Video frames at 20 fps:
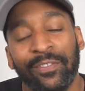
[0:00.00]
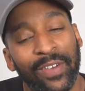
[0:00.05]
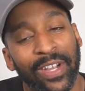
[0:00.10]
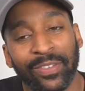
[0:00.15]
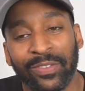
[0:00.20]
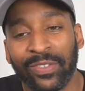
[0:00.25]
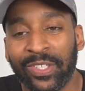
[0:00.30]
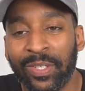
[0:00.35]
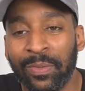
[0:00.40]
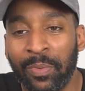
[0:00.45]

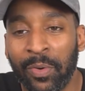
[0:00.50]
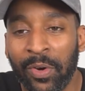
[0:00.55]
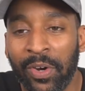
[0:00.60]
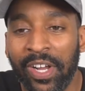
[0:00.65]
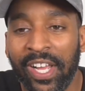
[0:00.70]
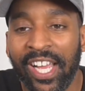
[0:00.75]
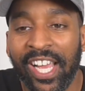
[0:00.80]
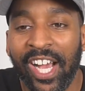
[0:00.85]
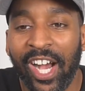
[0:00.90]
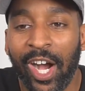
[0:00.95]
the
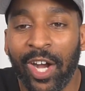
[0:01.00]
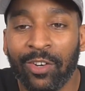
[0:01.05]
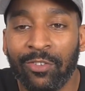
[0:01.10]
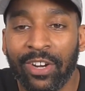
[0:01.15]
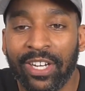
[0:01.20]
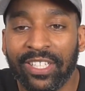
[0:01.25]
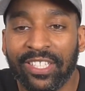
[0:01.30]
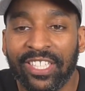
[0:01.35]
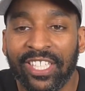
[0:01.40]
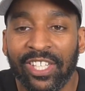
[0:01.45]
support.
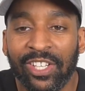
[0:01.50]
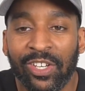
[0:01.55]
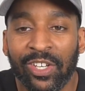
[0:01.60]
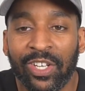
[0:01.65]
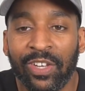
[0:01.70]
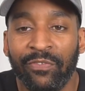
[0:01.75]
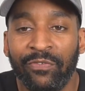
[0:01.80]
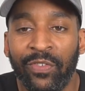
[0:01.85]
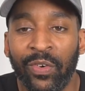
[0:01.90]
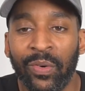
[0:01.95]
Great to see you.
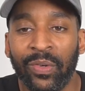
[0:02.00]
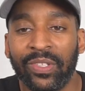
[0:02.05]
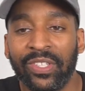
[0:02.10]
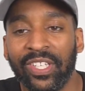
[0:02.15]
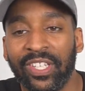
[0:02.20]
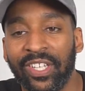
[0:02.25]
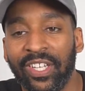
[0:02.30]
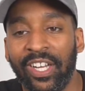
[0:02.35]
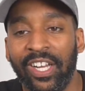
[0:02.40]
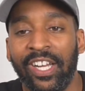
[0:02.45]
Looking forward
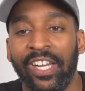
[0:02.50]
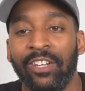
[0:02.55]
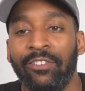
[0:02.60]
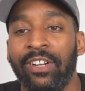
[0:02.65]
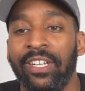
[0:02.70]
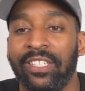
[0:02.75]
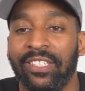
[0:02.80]
to the